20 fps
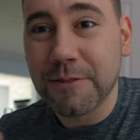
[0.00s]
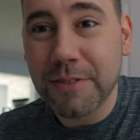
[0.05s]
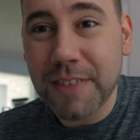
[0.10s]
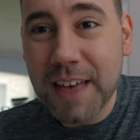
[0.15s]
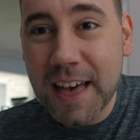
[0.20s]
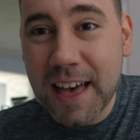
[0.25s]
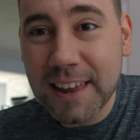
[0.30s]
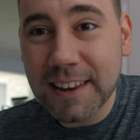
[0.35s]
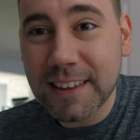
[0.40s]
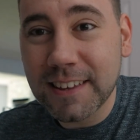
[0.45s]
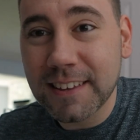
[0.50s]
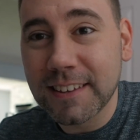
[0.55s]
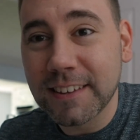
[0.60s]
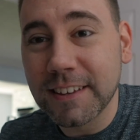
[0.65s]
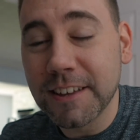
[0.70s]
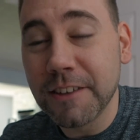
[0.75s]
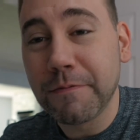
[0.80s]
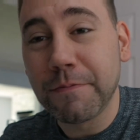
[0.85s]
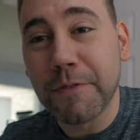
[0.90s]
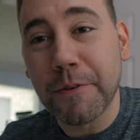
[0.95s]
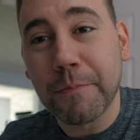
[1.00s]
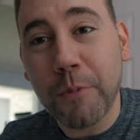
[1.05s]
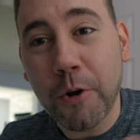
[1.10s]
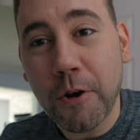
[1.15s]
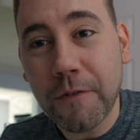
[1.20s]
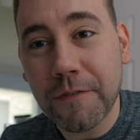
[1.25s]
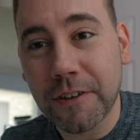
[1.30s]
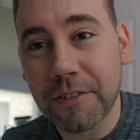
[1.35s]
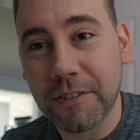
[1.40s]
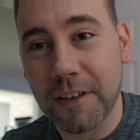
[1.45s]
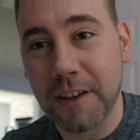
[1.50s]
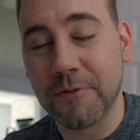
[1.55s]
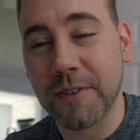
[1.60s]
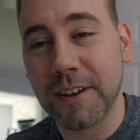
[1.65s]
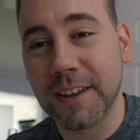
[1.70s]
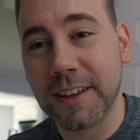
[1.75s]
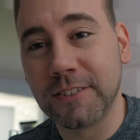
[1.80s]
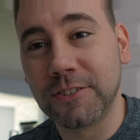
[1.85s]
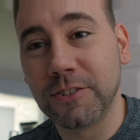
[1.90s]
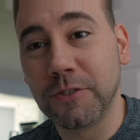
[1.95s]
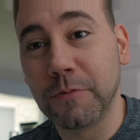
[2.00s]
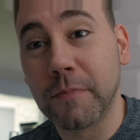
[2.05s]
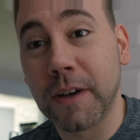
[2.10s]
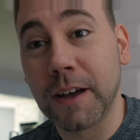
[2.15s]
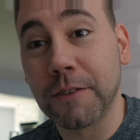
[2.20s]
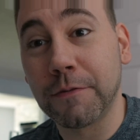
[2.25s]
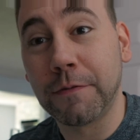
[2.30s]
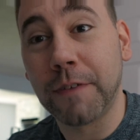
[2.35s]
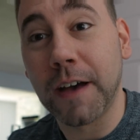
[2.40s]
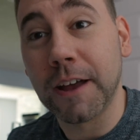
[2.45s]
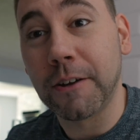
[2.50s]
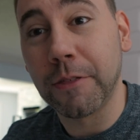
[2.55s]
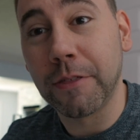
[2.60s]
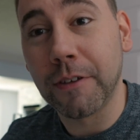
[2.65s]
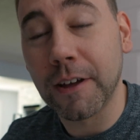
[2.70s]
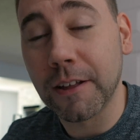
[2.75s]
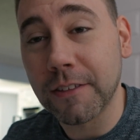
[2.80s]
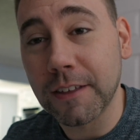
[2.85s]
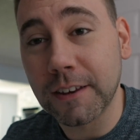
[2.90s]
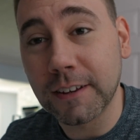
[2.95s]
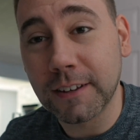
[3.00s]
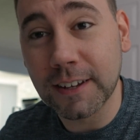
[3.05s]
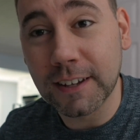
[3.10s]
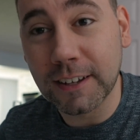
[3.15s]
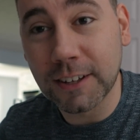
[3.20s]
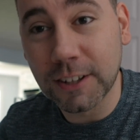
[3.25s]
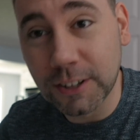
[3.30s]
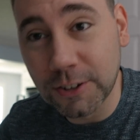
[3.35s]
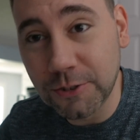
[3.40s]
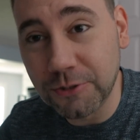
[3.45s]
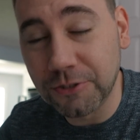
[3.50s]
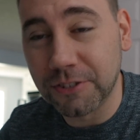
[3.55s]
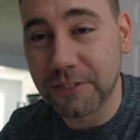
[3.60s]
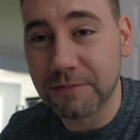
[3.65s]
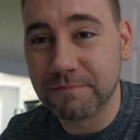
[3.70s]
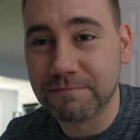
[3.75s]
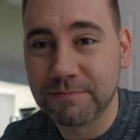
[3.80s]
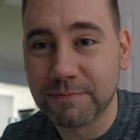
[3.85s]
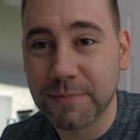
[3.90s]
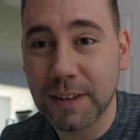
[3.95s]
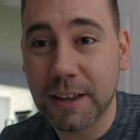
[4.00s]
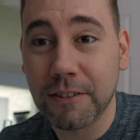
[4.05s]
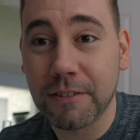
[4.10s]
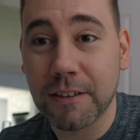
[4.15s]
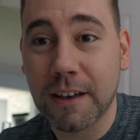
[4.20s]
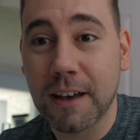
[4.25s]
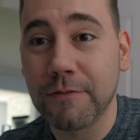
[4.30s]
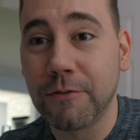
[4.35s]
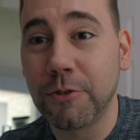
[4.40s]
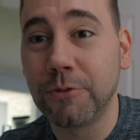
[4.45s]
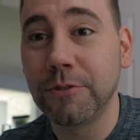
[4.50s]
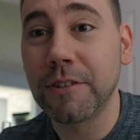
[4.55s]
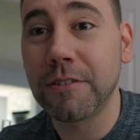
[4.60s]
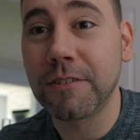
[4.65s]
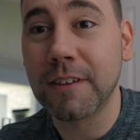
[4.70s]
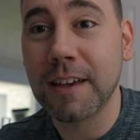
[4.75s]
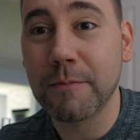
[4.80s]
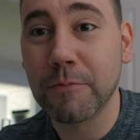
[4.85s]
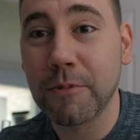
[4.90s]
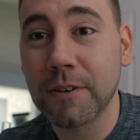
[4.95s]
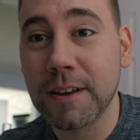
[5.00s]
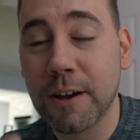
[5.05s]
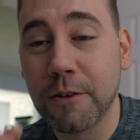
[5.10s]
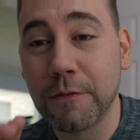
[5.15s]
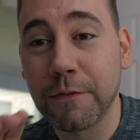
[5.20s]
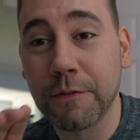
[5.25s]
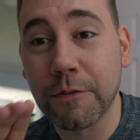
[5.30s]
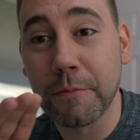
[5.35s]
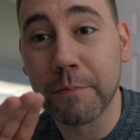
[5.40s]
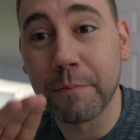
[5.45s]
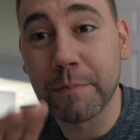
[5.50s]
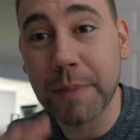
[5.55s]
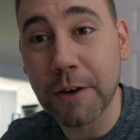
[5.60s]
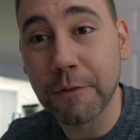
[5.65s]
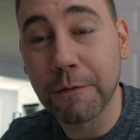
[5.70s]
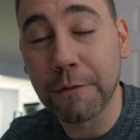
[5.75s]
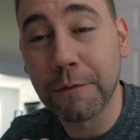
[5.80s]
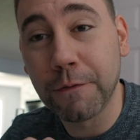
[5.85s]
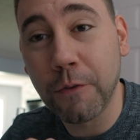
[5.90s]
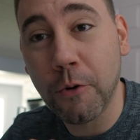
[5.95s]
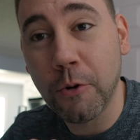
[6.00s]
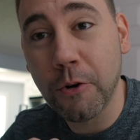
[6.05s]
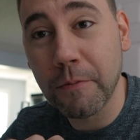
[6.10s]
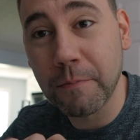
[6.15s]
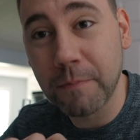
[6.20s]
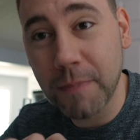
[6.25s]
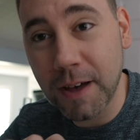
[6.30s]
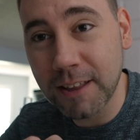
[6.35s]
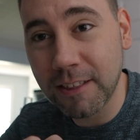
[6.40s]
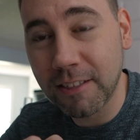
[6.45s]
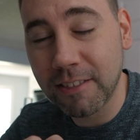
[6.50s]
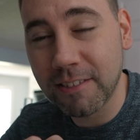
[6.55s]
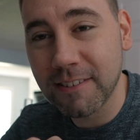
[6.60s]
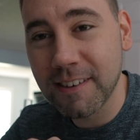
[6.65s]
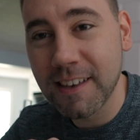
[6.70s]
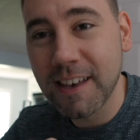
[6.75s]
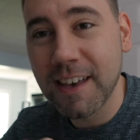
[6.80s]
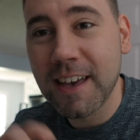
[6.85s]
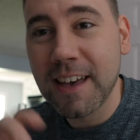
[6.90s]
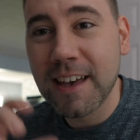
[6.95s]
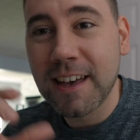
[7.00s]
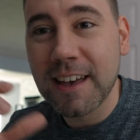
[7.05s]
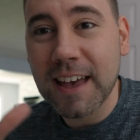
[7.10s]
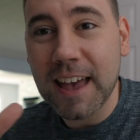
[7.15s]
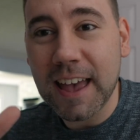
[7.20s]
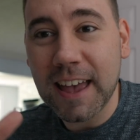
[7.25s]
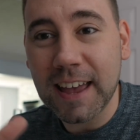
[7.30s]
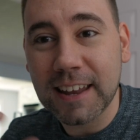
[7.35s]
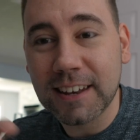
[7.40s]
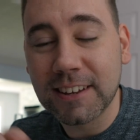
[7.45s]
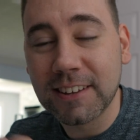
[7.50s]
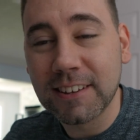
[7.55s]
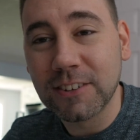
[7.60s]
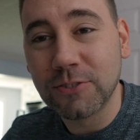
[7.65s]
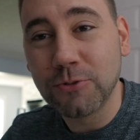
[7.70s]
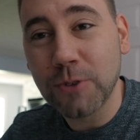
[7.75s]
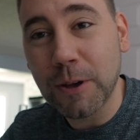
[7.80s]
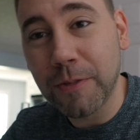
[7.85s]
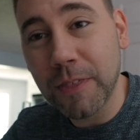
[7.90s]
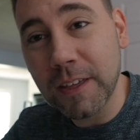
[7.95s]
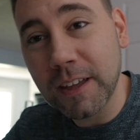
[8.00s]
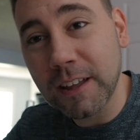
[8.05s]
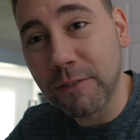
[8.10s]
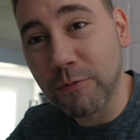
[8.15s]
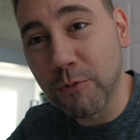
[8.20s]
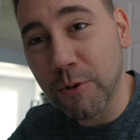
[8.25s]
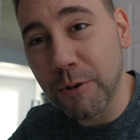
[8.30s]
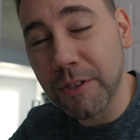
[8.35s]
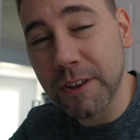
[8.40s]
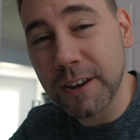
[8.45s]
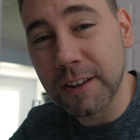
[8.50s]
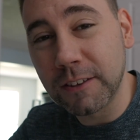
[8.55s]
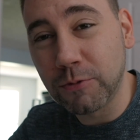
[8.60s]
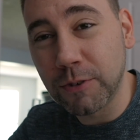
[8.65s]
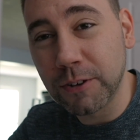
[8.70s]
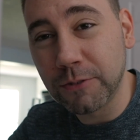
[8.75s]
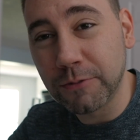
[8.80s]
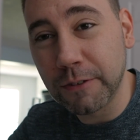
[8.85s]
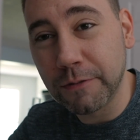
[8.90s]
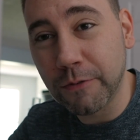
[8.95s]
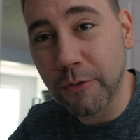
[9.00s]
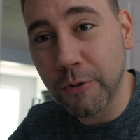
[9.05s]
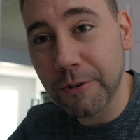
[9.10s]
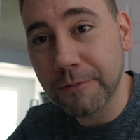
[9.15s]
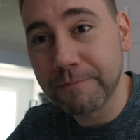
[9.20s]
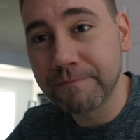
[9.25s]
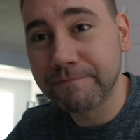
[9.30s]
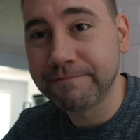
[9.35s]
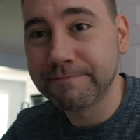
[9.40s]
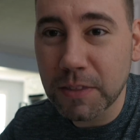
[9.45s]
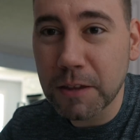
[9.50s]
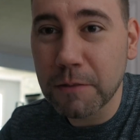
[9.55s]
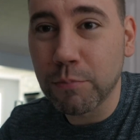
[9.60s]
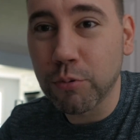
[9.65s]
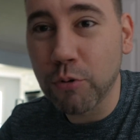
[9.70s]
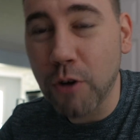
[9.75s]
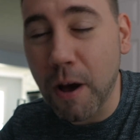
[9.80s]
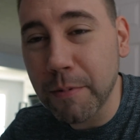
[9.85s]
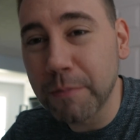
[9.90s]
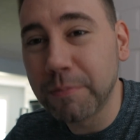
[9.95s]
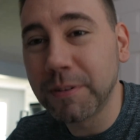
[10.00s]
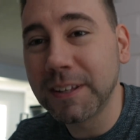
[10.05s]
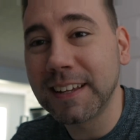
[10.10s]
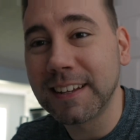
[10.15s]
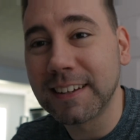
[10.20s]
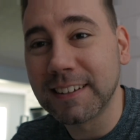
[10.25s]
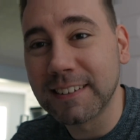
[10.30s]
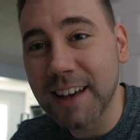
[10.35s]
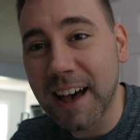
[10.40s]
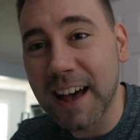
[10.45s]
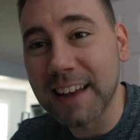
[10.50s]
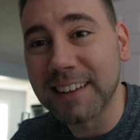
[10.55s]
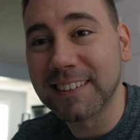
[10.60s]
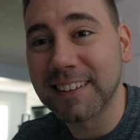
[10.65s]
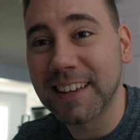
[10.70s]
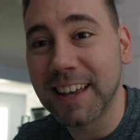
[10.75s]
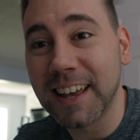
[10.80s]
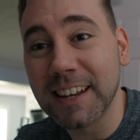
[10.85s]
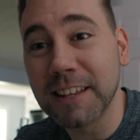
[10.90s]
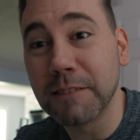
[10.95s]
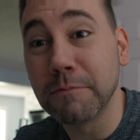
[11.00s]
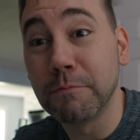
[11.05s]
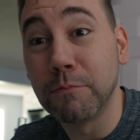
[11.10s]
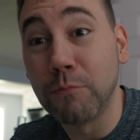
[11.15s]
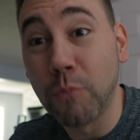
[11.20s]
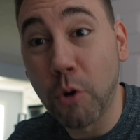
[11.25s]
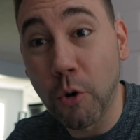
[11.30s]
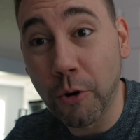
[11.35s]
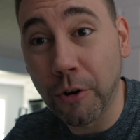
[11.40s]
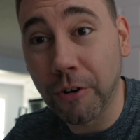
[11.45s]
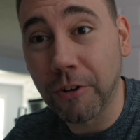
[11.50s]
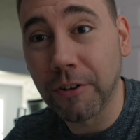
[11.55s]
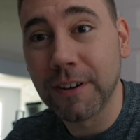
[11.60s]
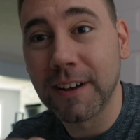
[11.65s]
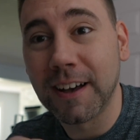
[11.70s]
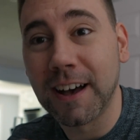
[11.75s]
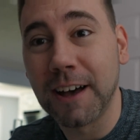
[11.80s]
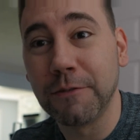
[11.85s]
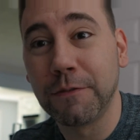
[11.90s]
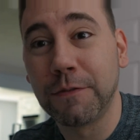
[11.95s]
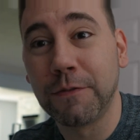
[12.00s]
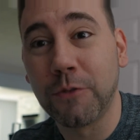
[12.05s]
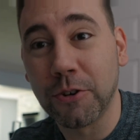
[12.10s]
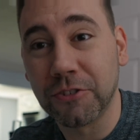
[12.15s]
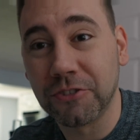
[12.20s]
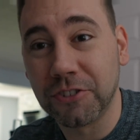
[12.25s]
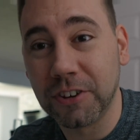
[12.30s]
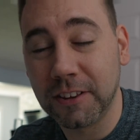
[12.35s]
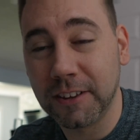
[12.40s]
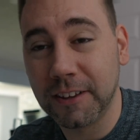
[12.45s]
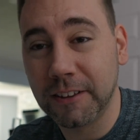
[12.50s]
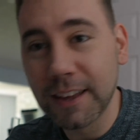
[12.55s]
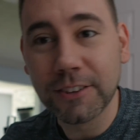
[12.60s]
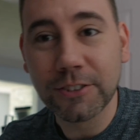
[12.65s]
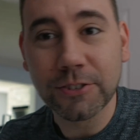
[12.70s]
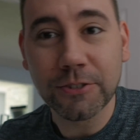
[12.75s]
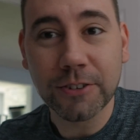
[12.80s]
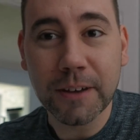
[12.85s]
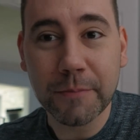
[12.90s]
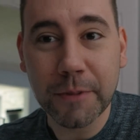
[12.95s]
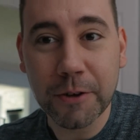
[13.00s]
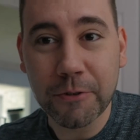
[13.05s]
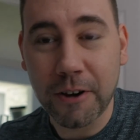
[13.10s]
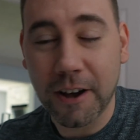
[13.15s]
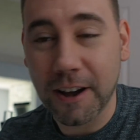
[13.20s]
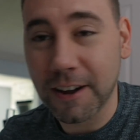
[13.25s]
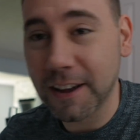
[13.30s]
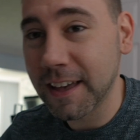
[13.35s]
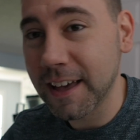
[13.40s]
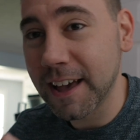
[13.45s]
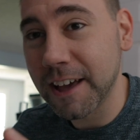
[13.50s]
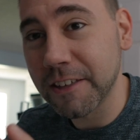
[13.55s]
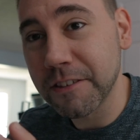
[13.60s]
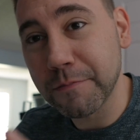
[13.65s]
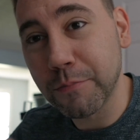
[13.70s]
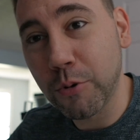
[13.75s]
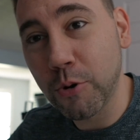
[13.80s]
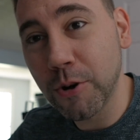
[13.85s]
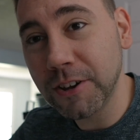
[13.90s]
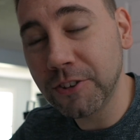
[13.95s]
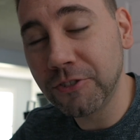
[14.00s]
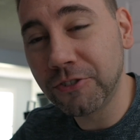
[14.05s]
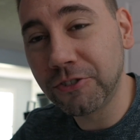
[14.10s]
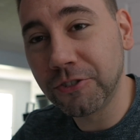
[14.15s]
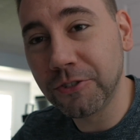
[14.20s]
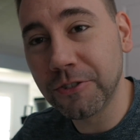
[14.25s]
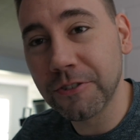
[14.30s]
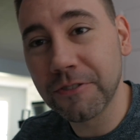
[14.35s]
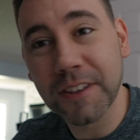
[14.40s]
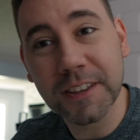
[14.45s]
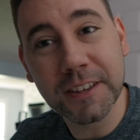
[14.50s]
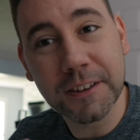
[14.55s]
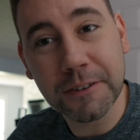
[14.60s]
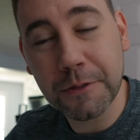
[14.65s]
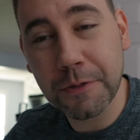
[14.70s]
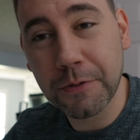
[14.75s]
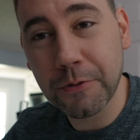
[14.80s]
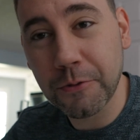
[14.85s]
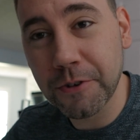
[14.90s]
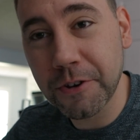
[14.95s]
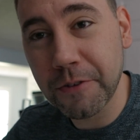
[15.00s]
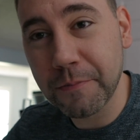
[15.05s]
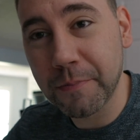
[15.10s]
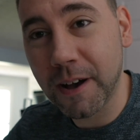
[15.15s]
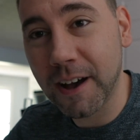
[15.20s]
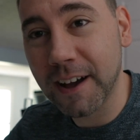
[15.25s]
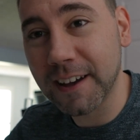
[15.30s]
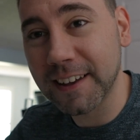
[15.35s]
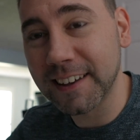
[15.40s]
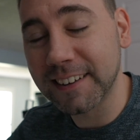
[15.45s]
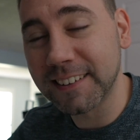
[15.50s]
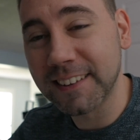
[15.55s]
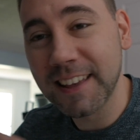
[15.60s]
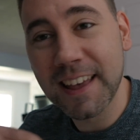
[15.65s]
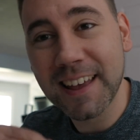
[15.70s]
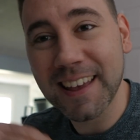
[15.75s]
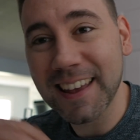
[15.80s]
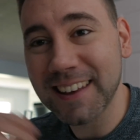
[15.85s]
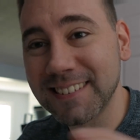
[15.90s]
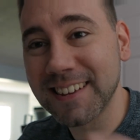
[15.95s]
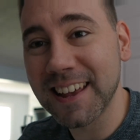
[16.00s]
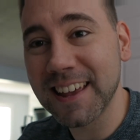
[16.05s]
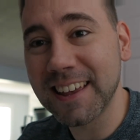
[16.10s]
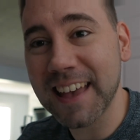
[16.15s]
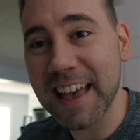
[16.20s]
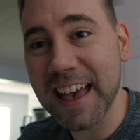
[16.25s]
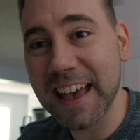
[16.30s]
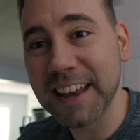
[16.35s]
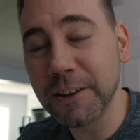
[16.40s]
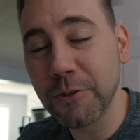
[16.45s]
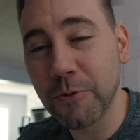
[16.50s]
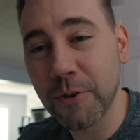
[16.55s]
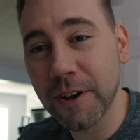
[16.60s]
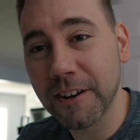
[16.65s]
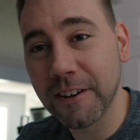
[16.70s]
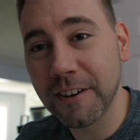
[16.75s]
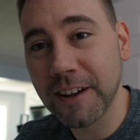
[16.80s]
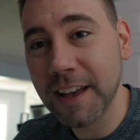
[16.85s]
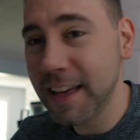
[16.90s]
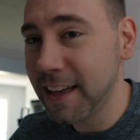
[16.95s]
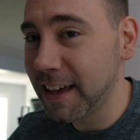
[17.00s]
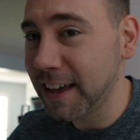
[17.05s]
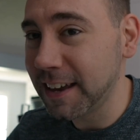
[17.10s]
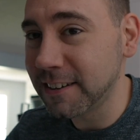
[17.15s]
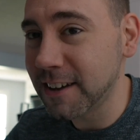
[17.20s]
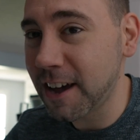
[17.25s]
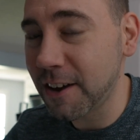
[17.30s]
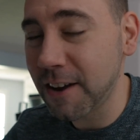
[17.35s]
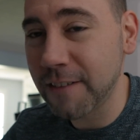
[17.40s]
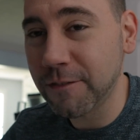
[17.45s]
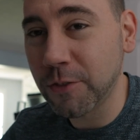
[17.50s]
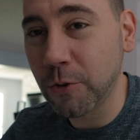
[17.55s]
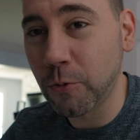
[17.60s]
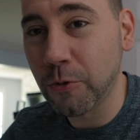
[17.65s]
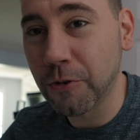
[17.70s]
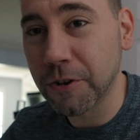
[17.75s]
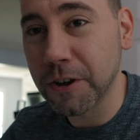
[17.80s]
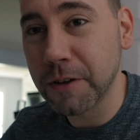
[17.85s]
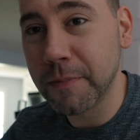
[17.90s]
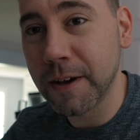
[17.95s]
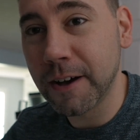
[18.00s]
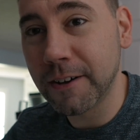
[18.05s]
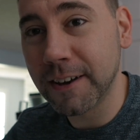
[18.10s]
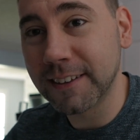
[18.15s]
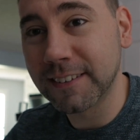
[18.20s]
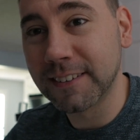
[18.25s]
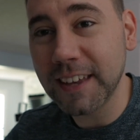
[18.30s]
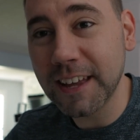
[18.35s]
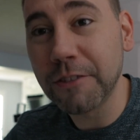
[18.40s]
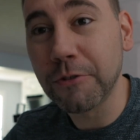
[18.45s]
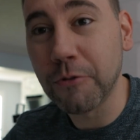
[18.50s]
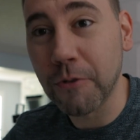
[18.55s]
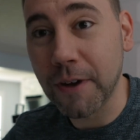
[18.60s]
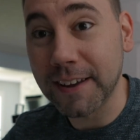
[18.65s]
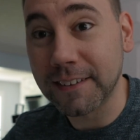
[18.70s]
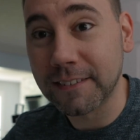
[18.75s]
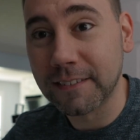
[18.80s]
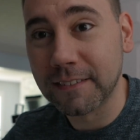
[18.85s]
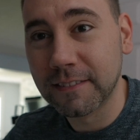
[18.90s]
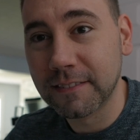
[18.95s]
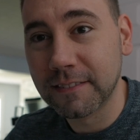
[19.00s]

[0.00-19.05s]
that is the perfect segue into my final thoughts and conclusion, because I've owned this camera now for about 4 months. And do I think it's worth it in 2024? Probably not anymore, unfortunately. Don't get me wrong, as a point and shooter that you can throw in your pocket and take anywhere and not have to worry about it, it's great.